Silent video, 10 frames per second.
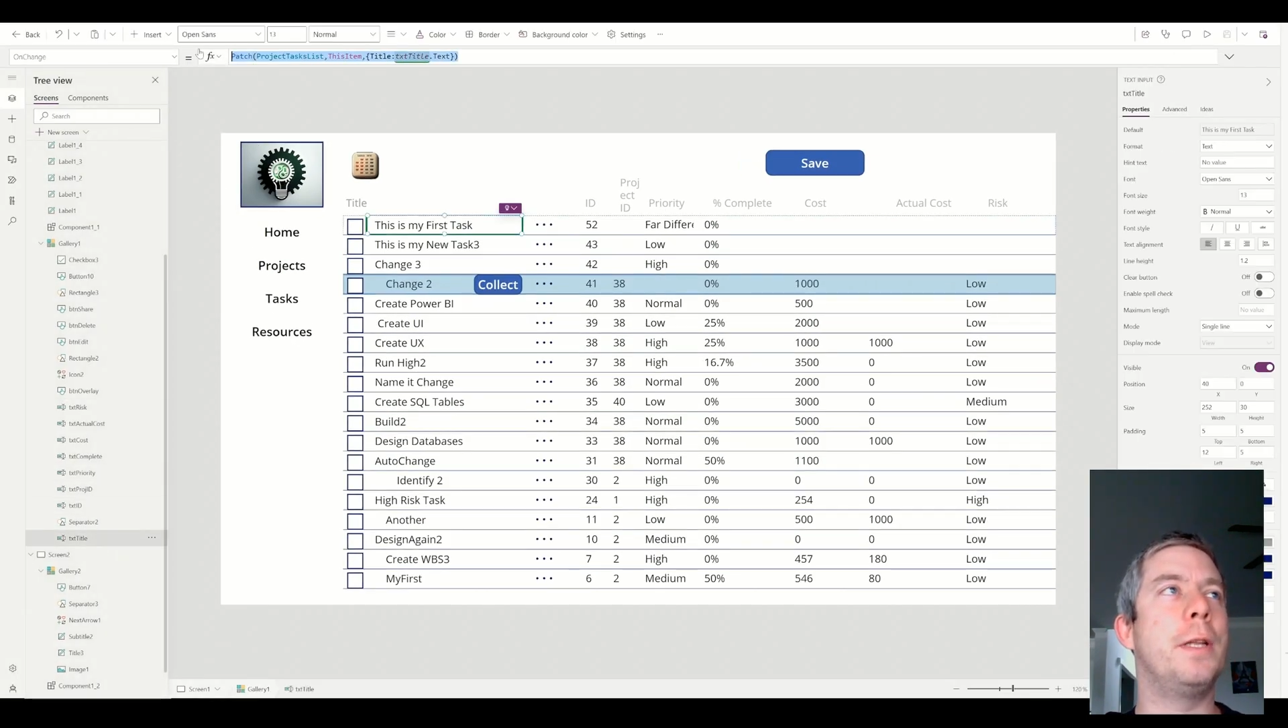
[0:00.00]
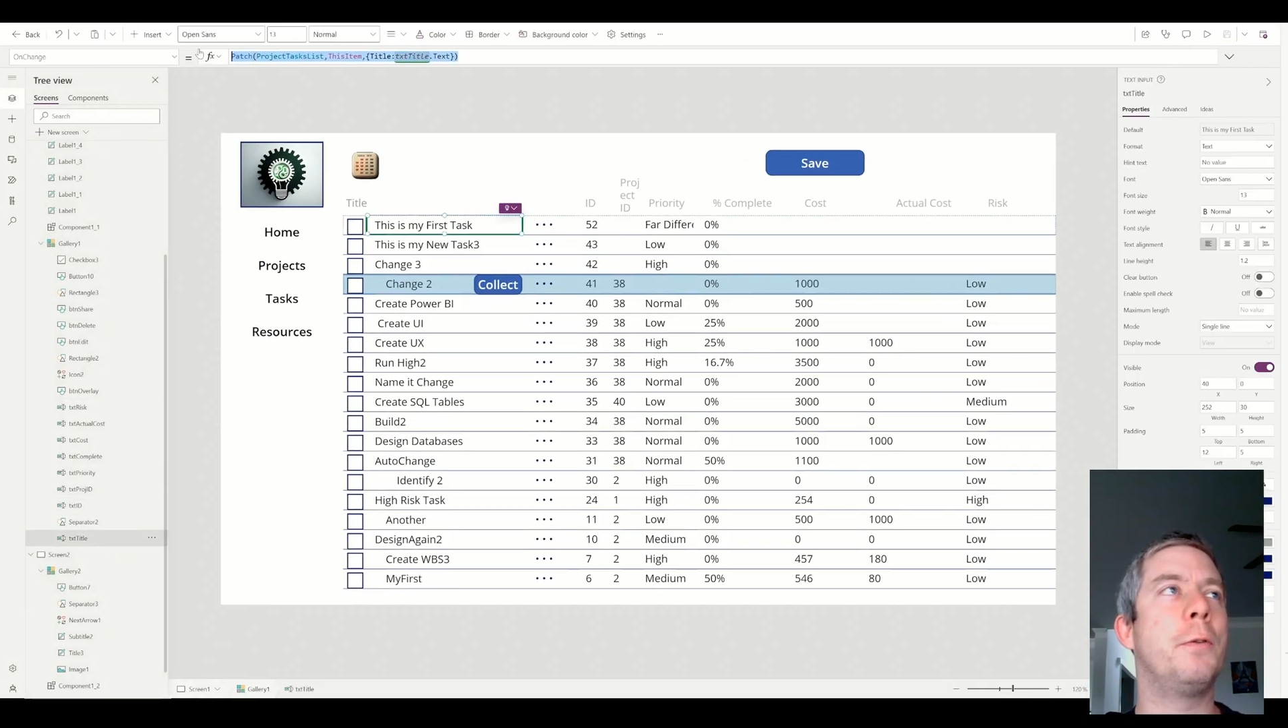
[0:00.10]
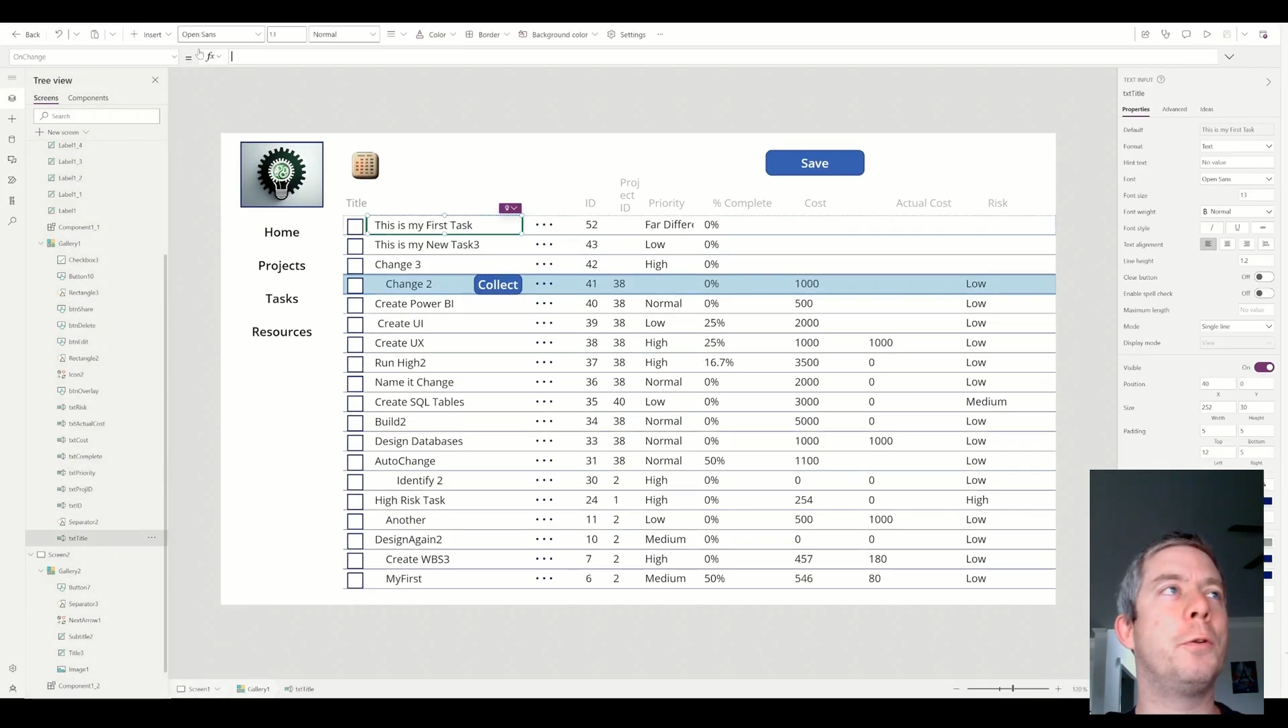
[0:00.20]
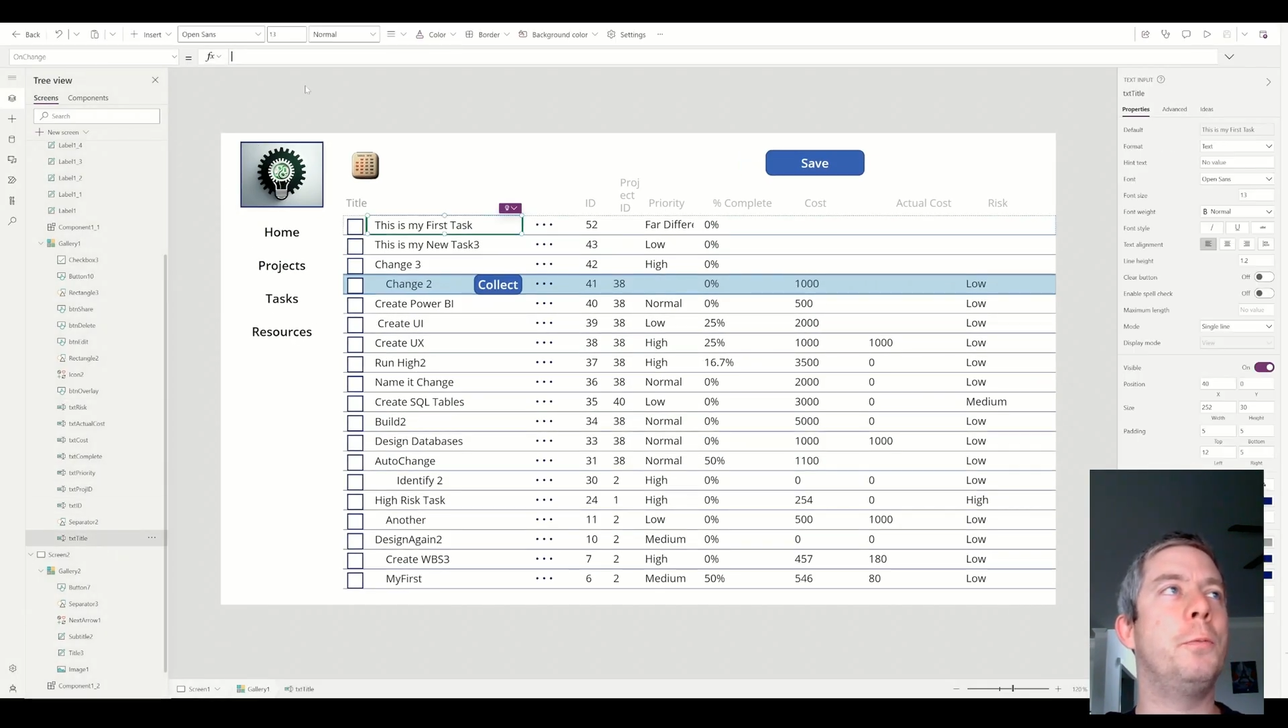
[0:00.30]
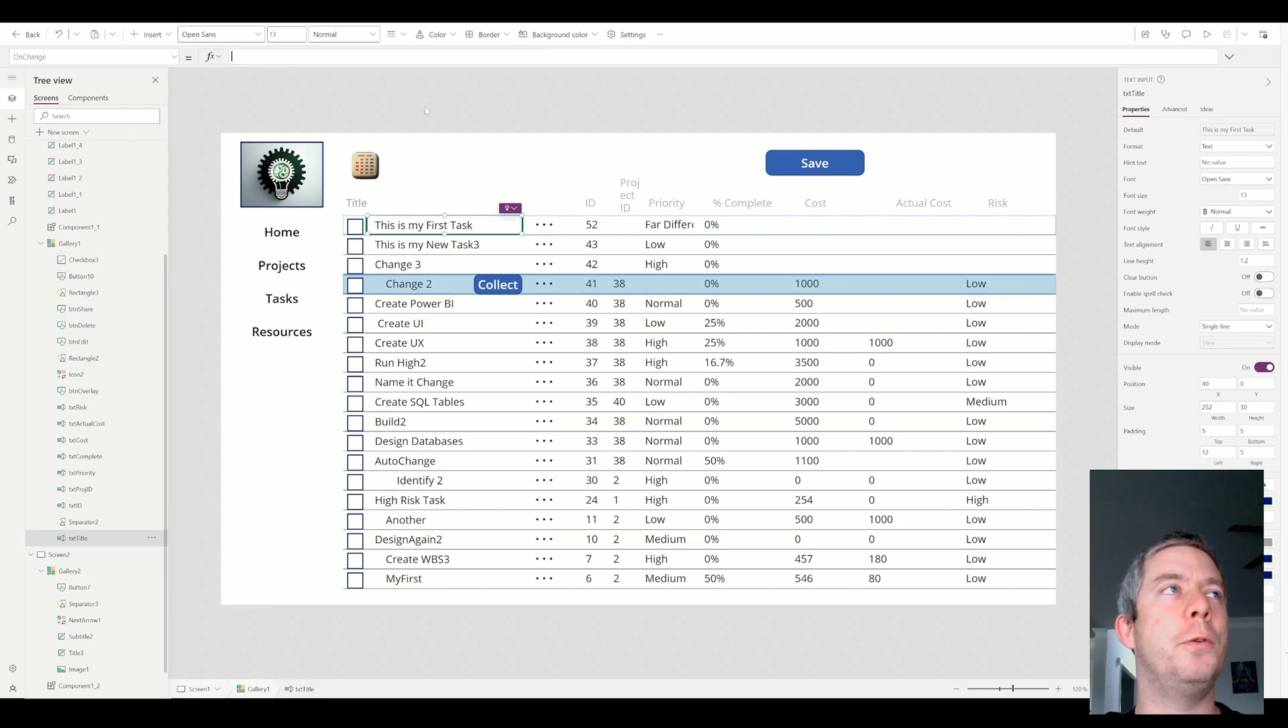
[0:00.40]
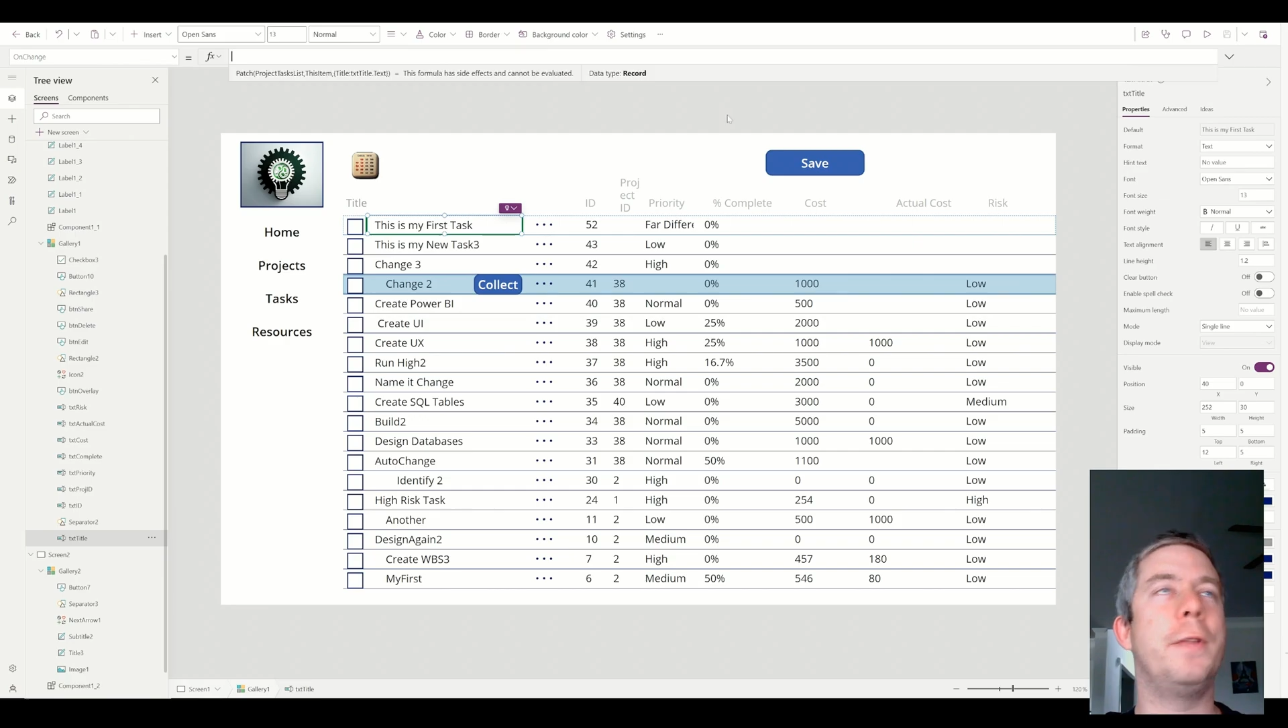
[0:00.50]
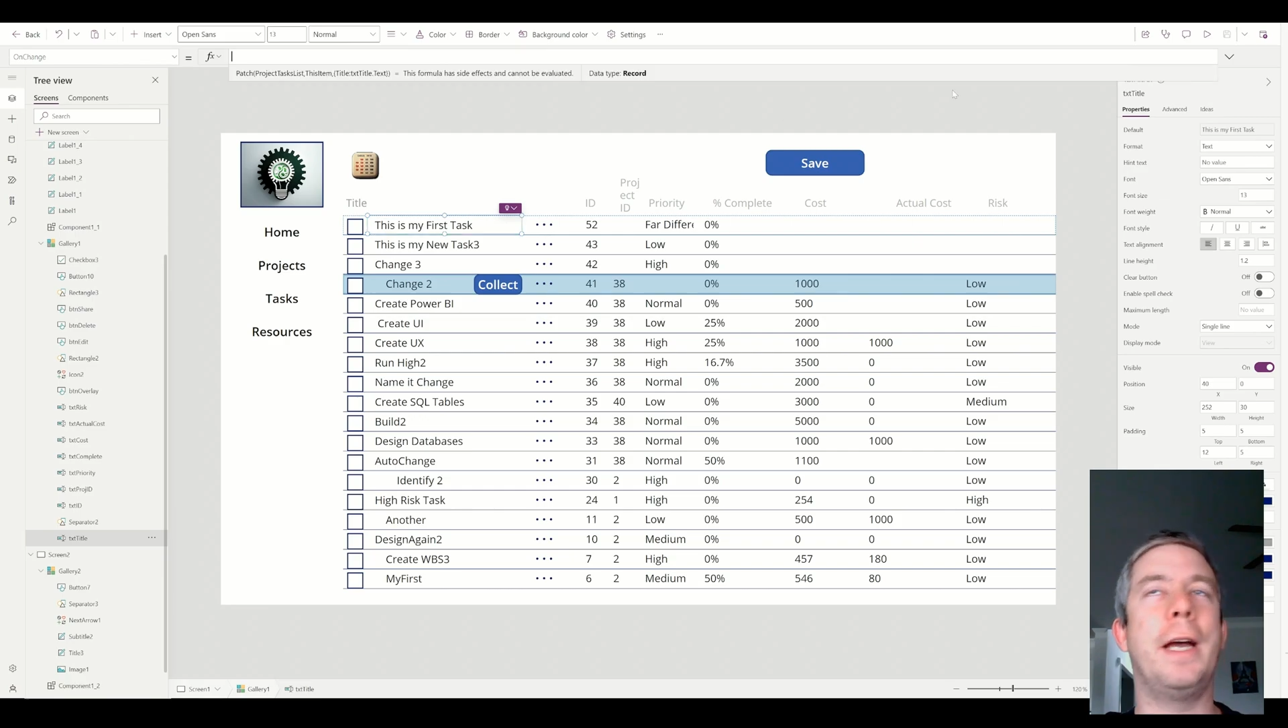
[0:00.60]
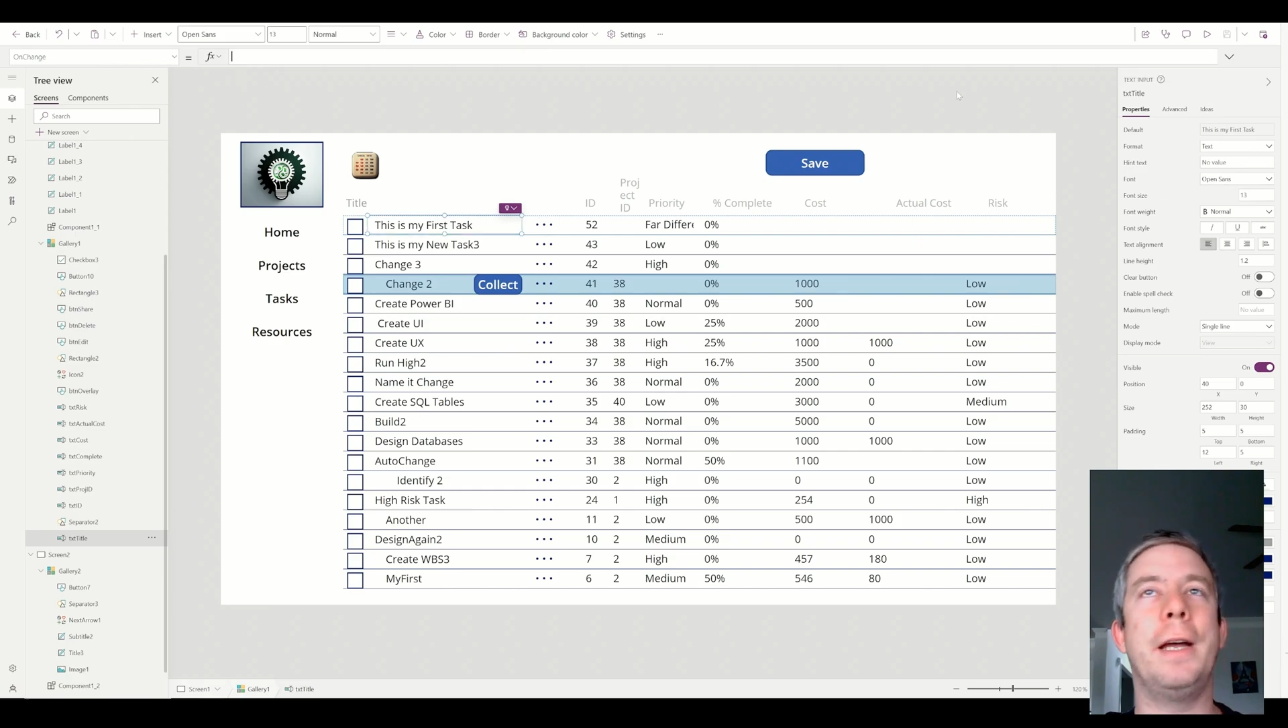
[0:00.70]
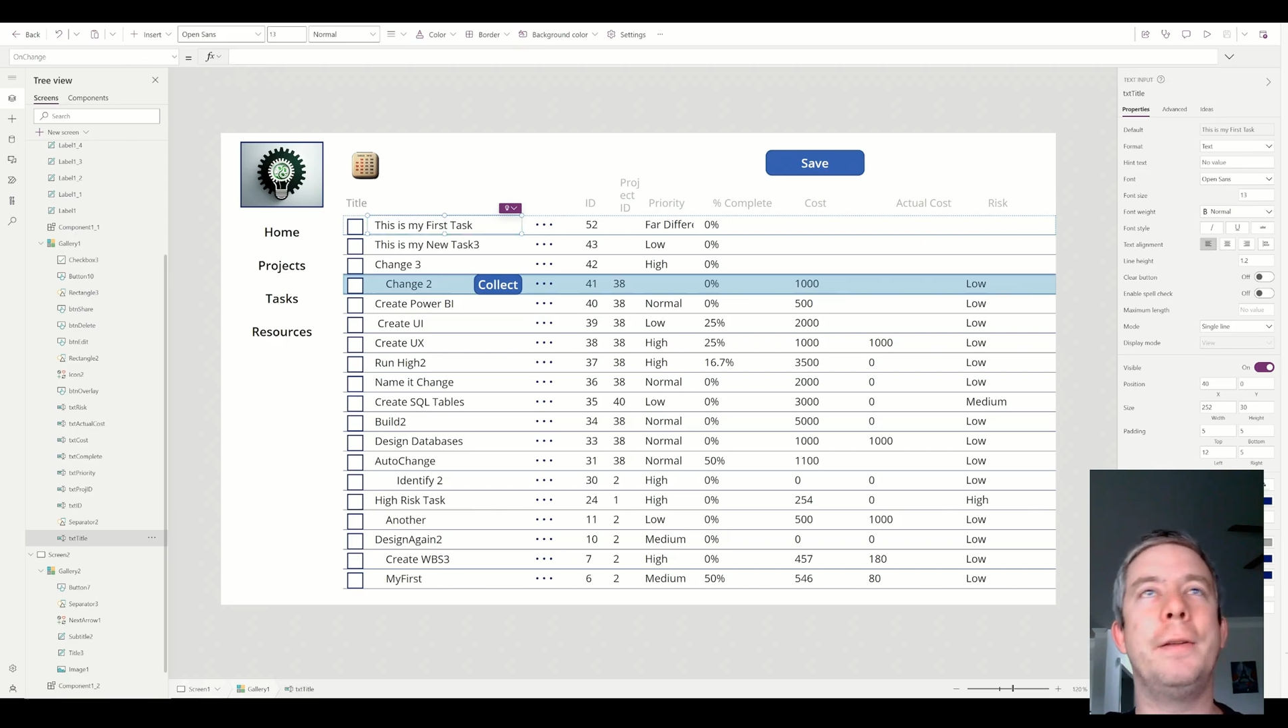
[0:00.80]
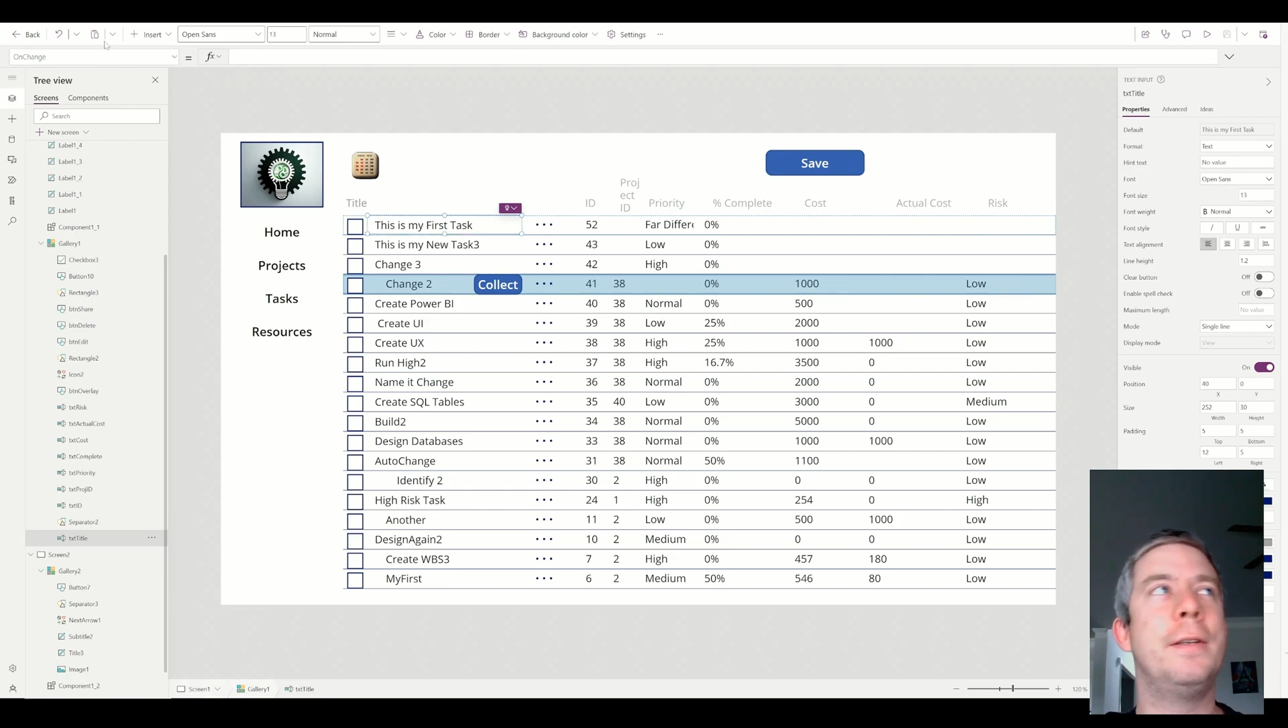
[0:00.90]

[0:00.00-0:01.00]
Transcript: Let me remove that.